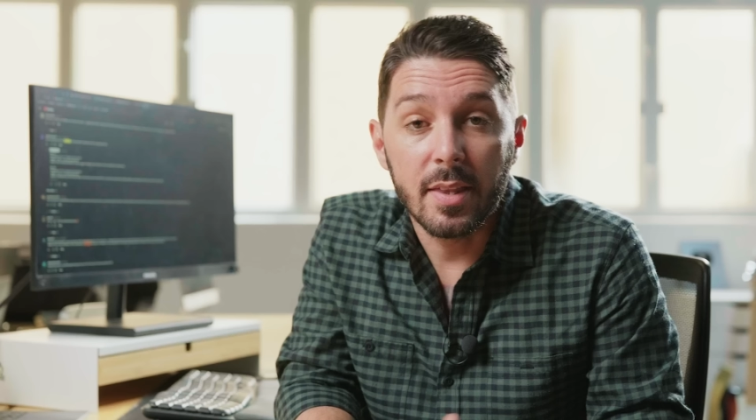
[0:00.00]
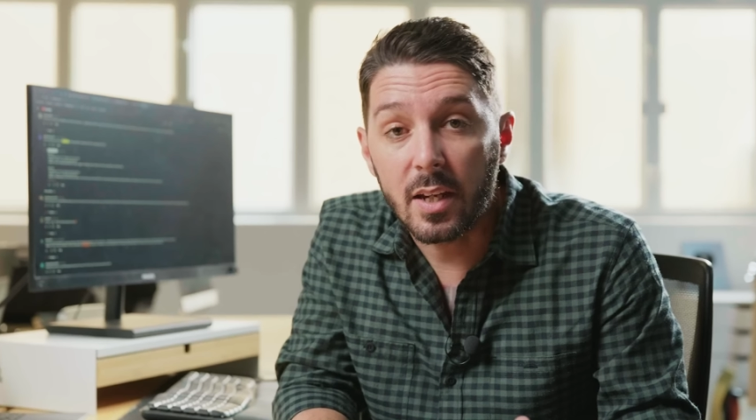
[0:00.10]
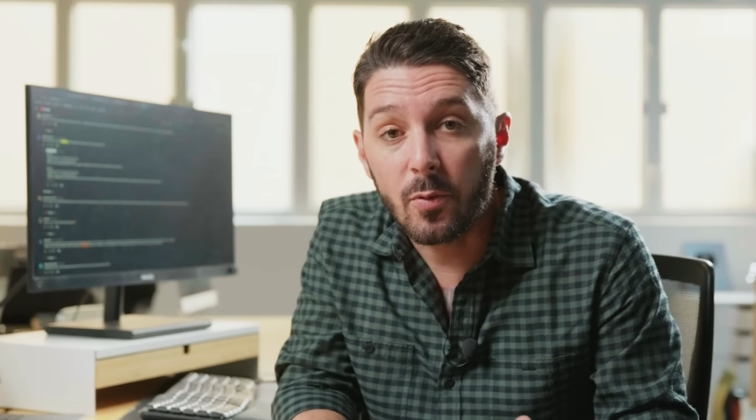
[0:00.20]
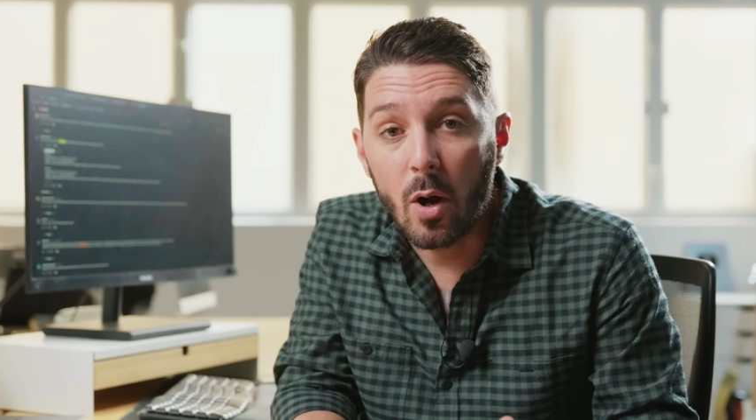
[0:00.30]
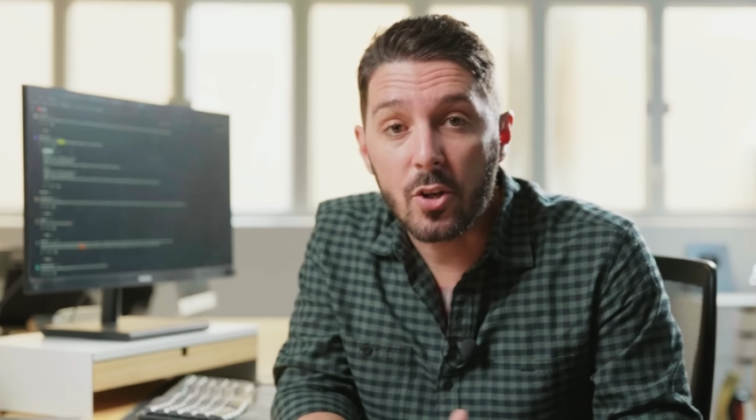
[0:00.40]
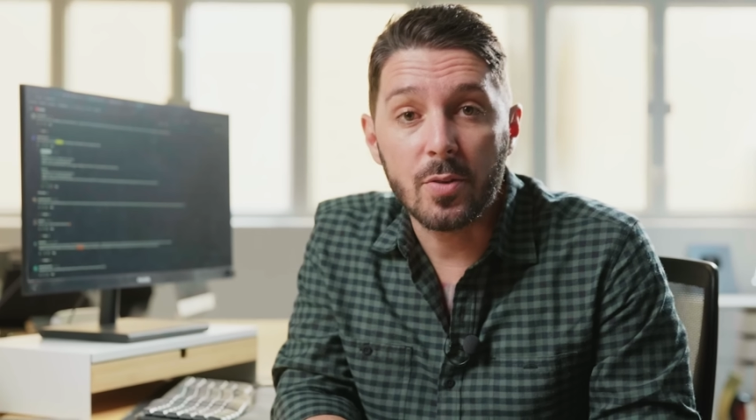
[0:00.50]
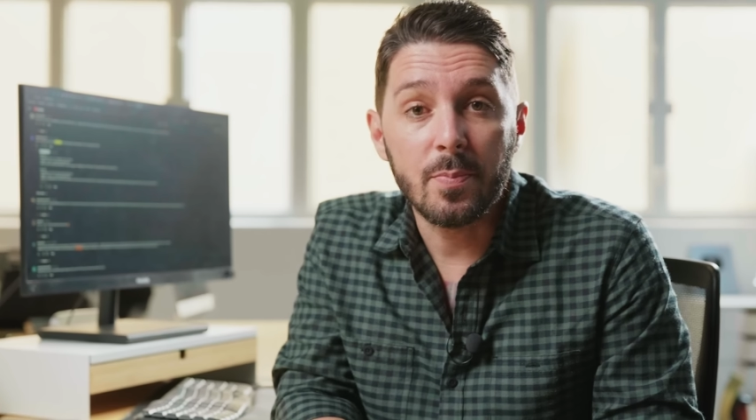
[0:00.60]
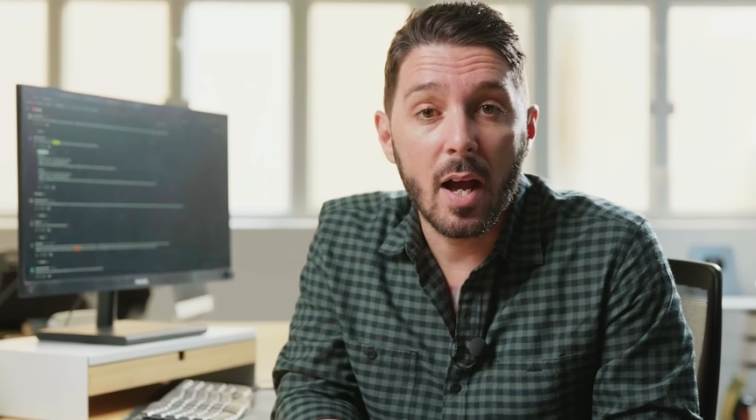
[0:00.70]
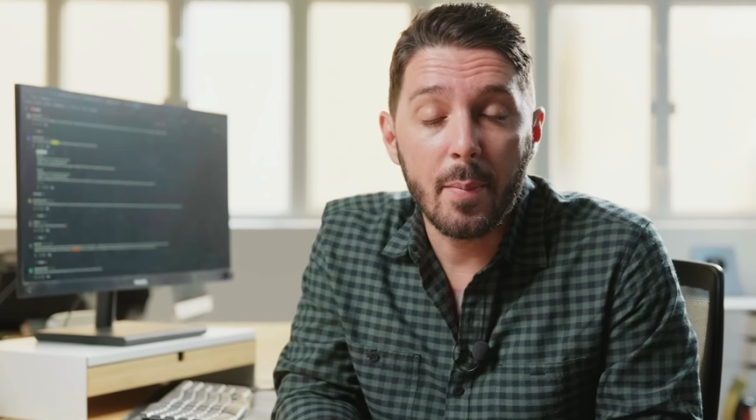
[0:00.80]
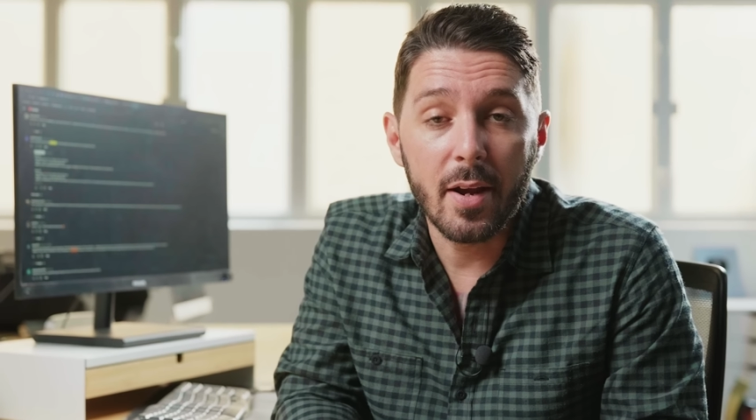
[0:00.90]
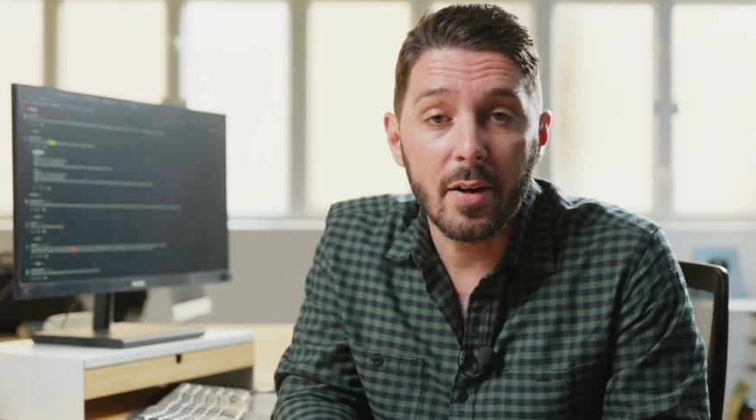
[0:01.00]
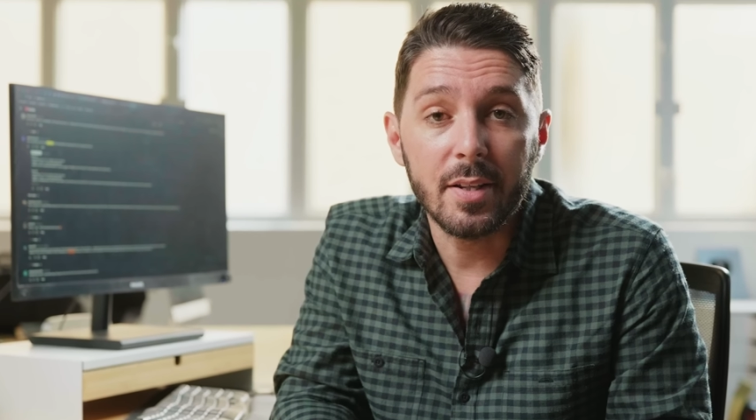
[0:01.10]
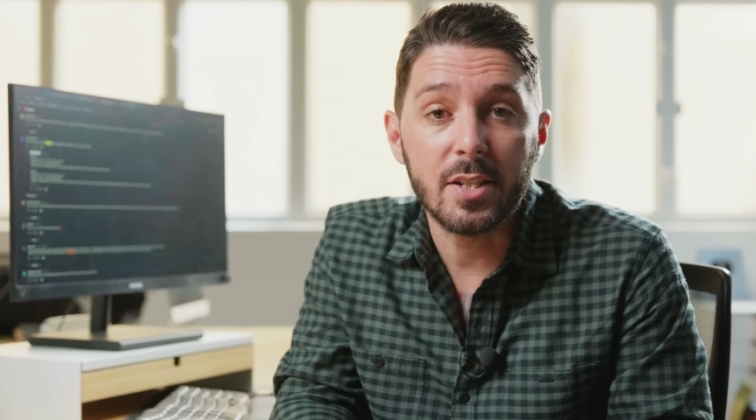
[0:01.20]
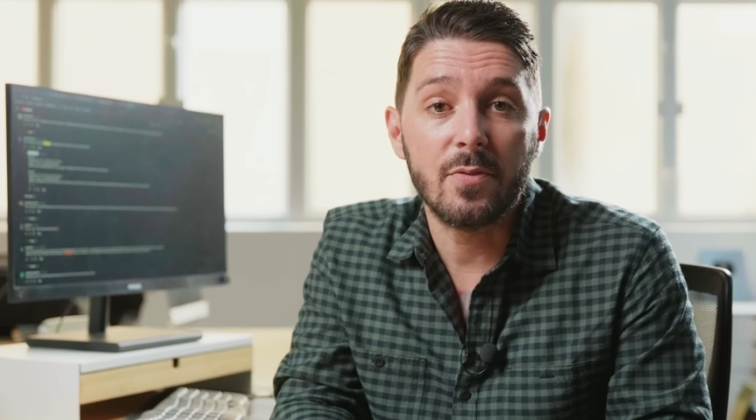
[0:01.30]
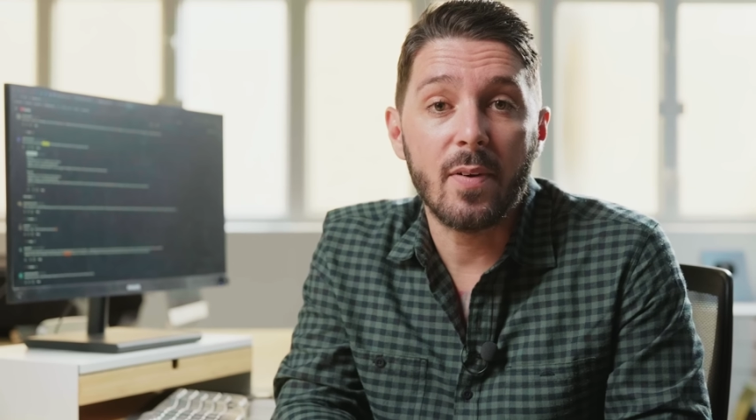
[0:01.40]
Thank you for watching. I'm Aaron,
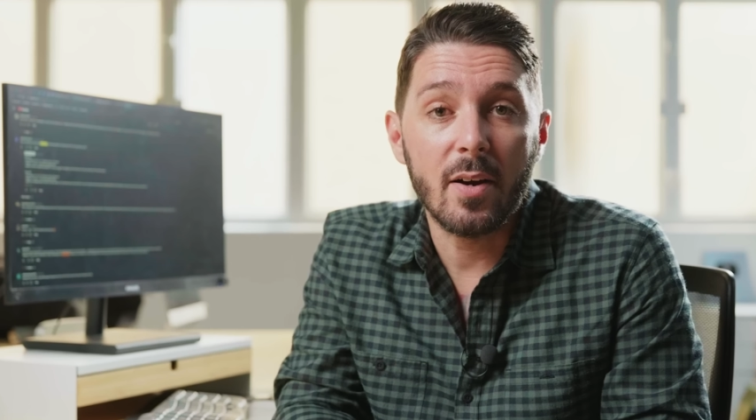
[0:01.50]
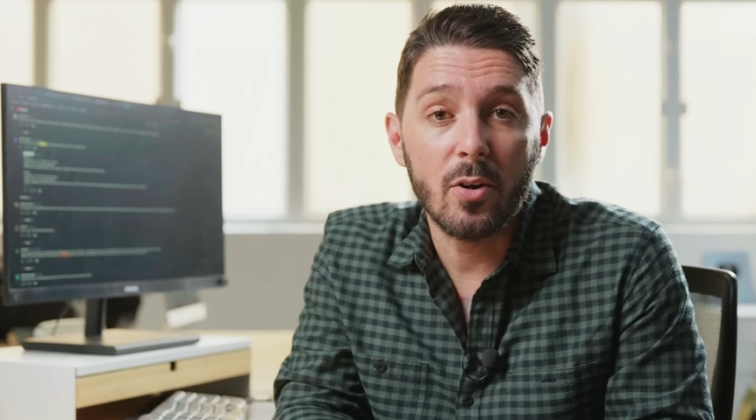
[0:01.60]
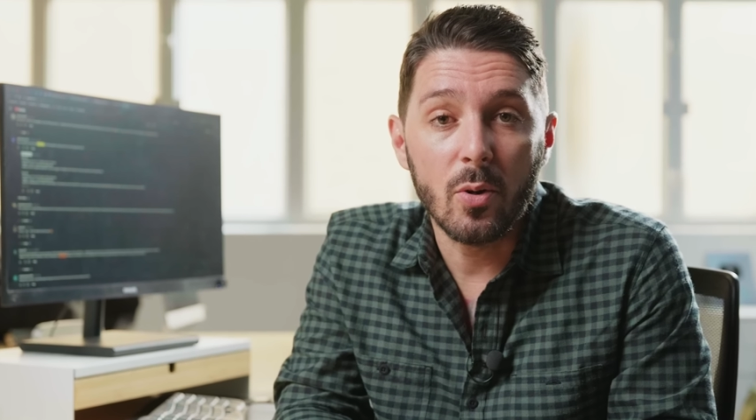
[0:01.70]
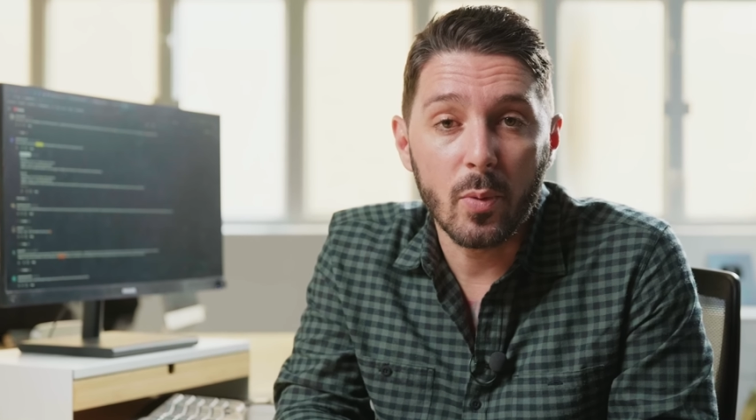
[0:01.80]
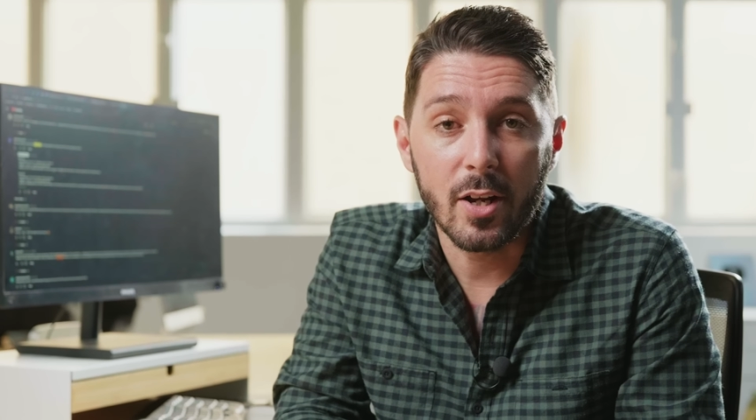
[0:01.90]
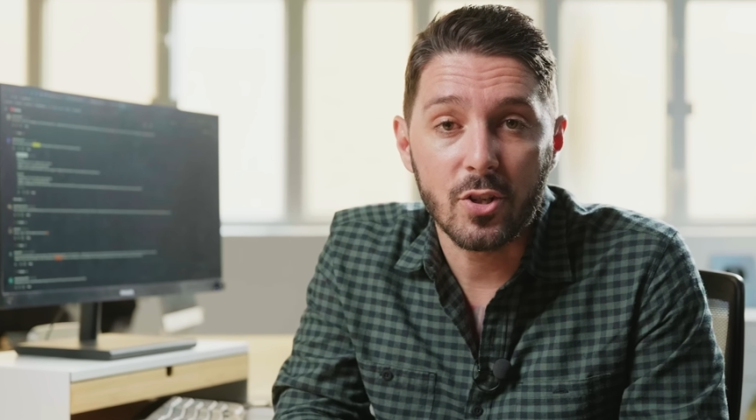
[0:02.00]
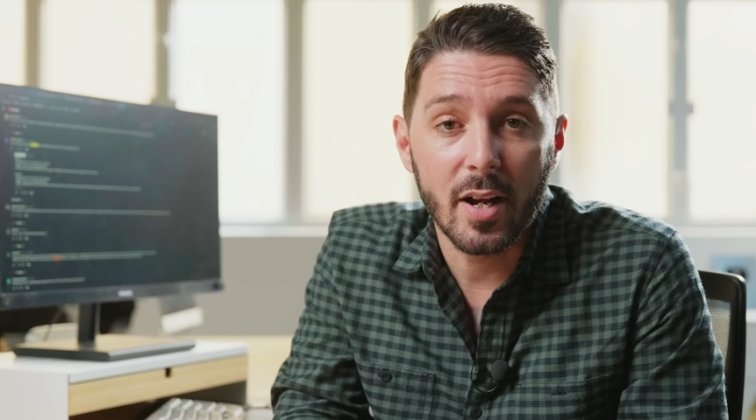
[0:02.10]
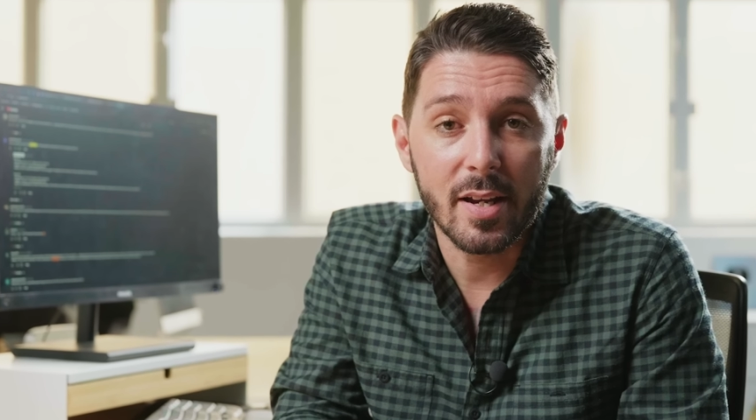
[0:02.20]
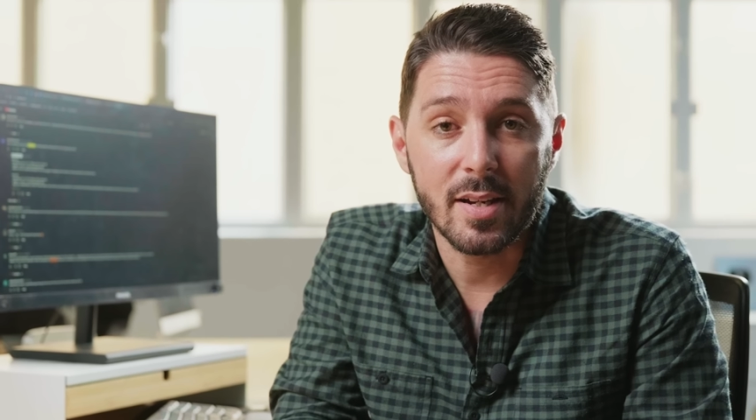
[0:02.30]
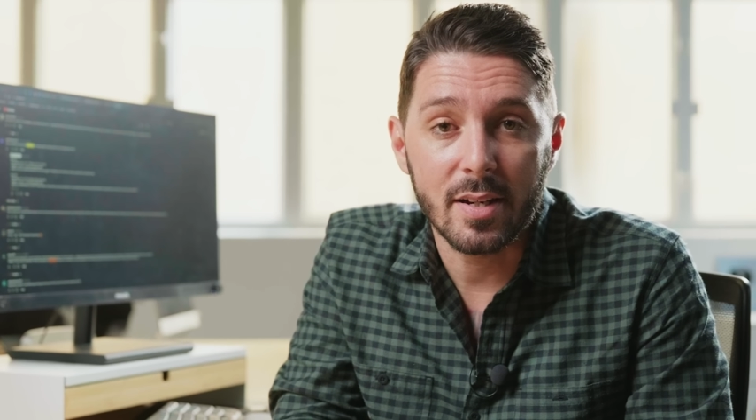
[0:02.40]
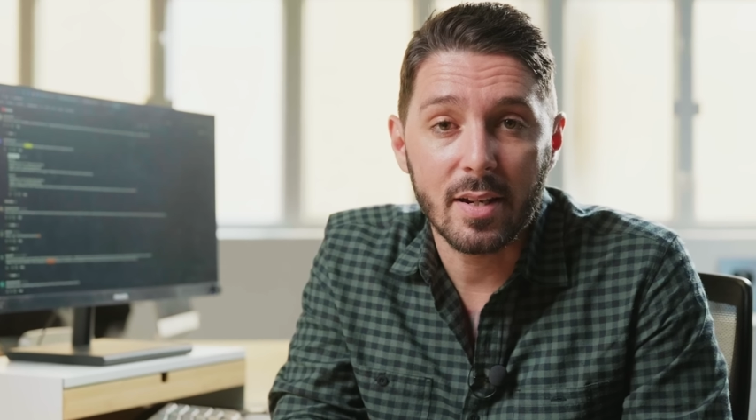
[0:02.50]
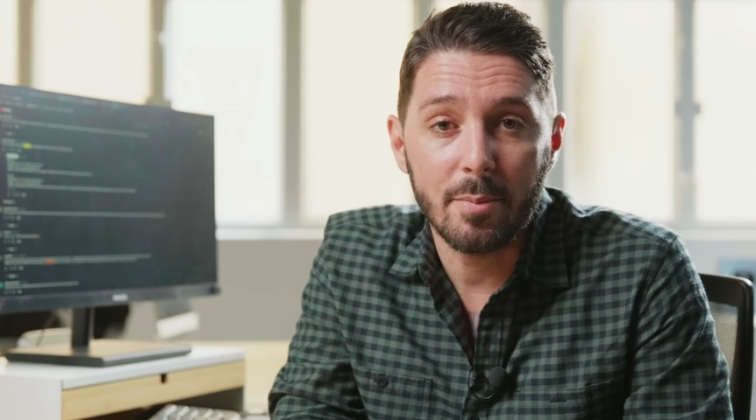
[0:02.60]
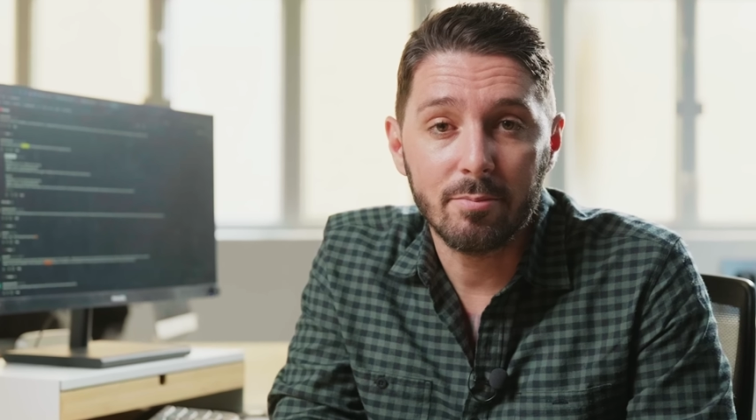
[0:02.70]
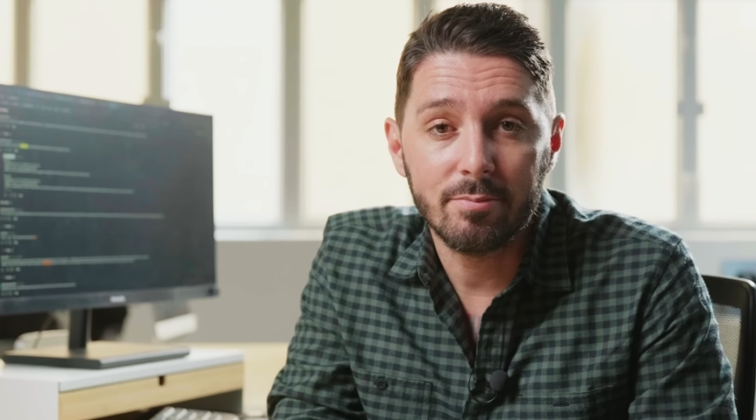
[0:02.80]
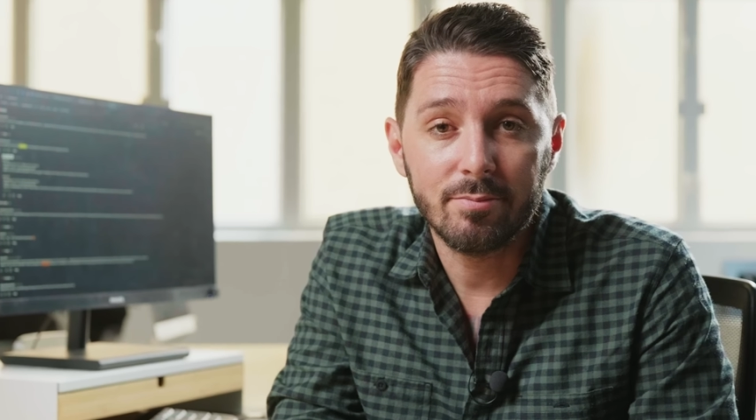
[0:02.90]
this is Firo, and we'll catch you guys next time.